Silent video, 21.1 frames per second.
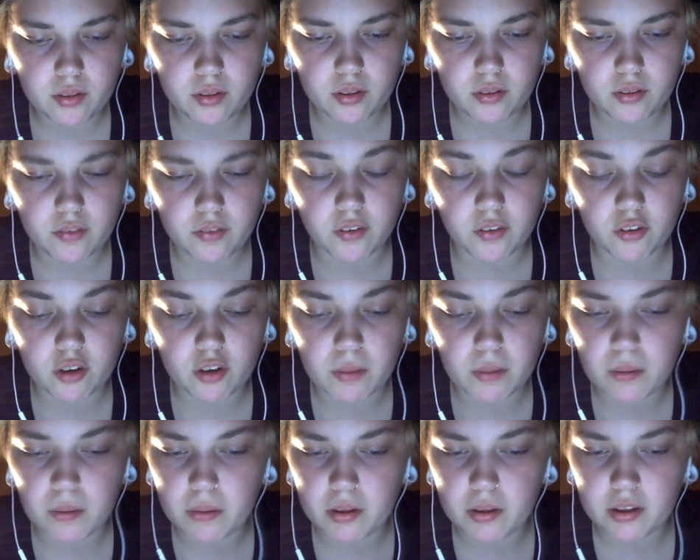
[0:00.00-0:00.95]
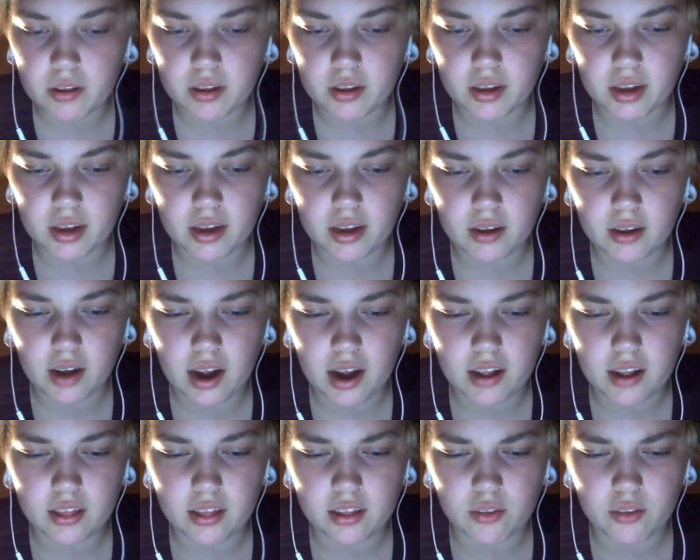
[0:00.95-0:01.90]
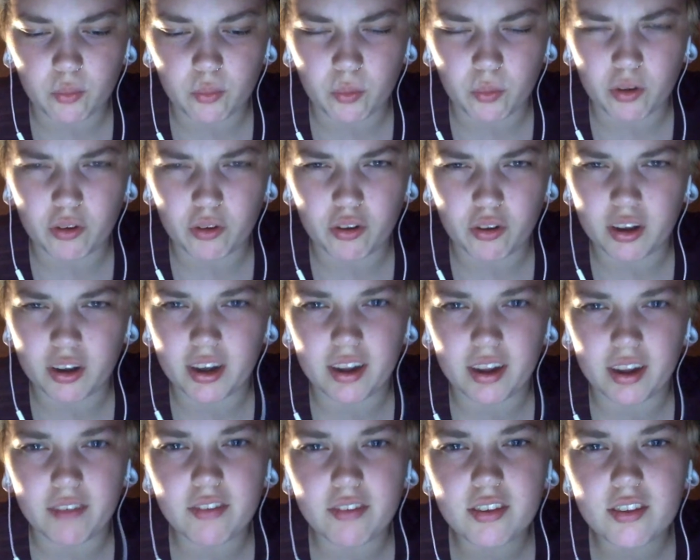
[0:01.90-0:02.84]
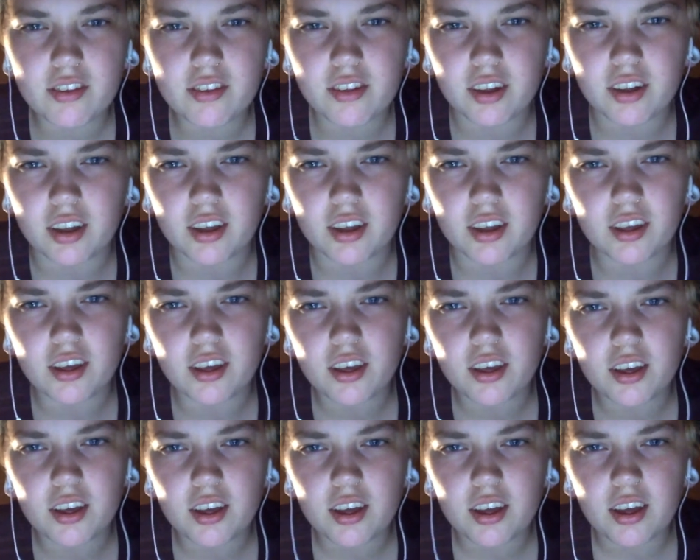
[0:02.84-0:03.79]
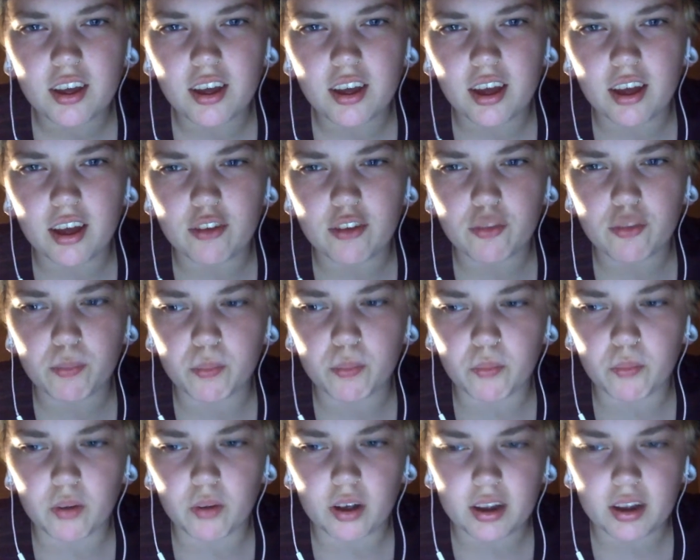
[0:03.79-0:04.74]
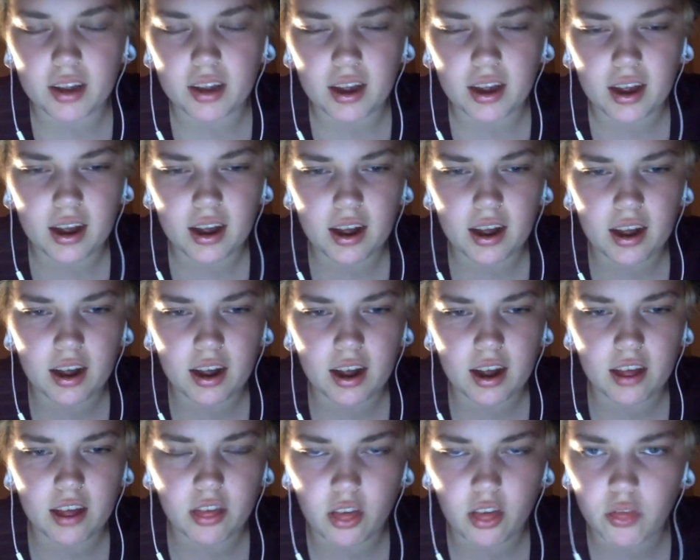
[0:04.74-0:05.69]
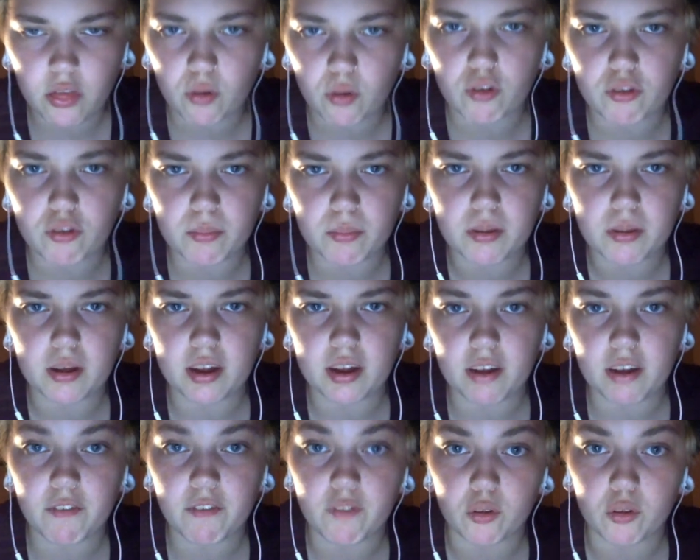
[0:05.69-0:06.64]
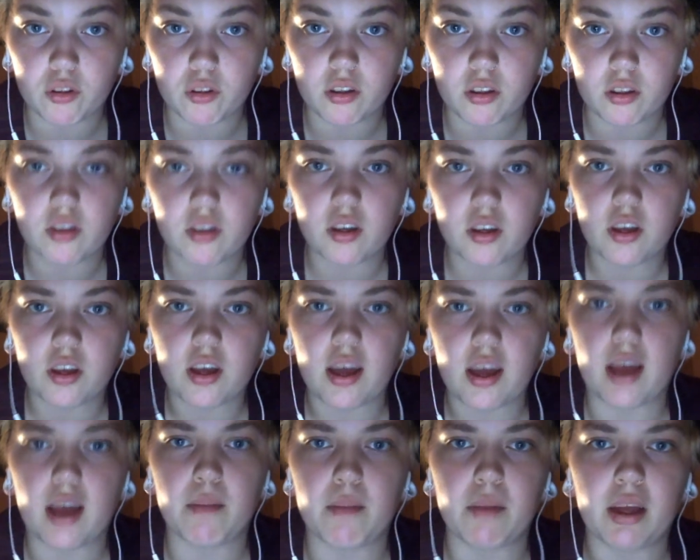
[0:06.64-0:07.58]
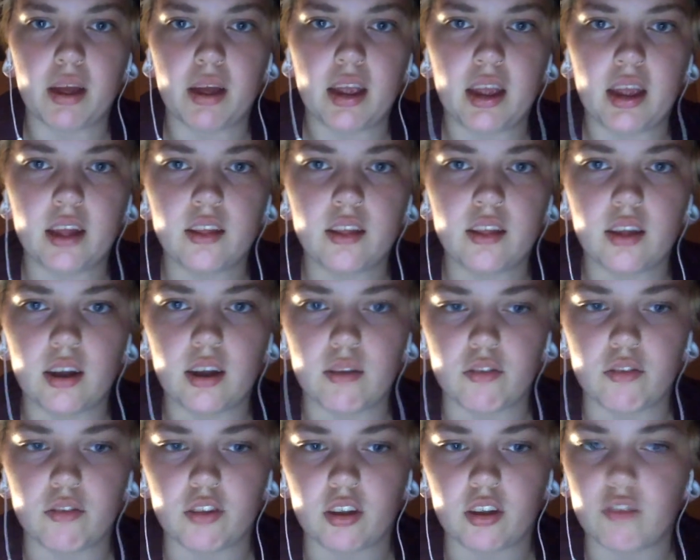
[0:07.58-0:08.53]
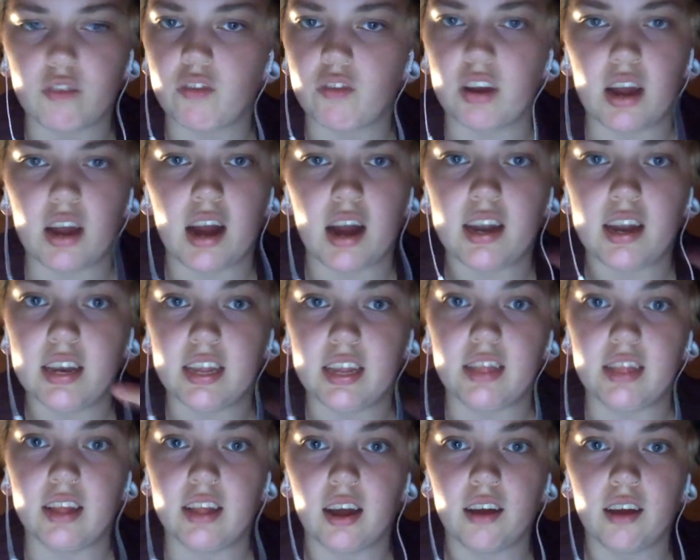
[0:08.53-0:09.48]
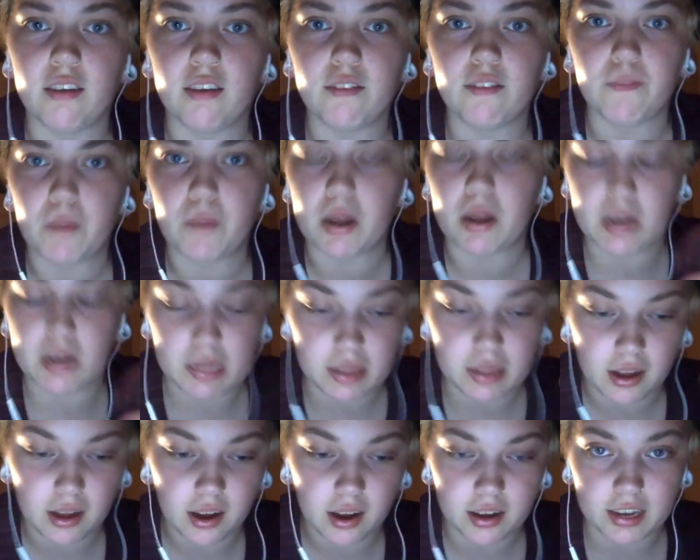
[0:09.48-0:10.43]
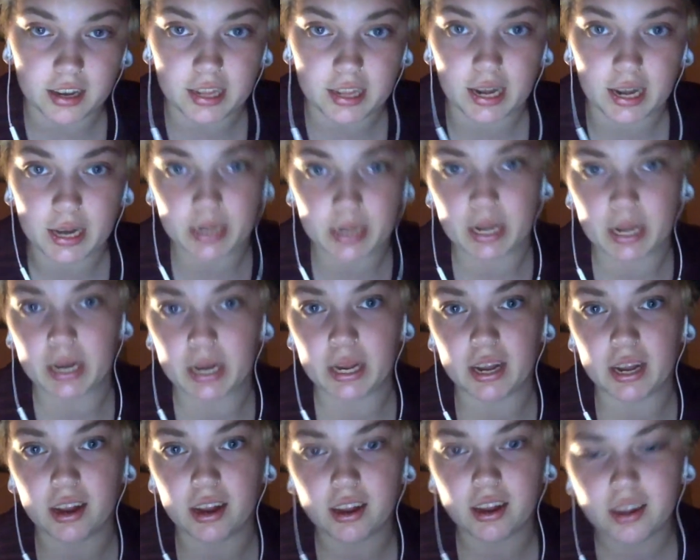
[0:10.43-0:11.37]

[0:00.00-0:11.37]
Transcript: First couple of weeks again, I had these weird cravings. Like, I just like I thought of something like a food in my head, and I was like, right, I need that. I need it. I need it. I need it. I need it.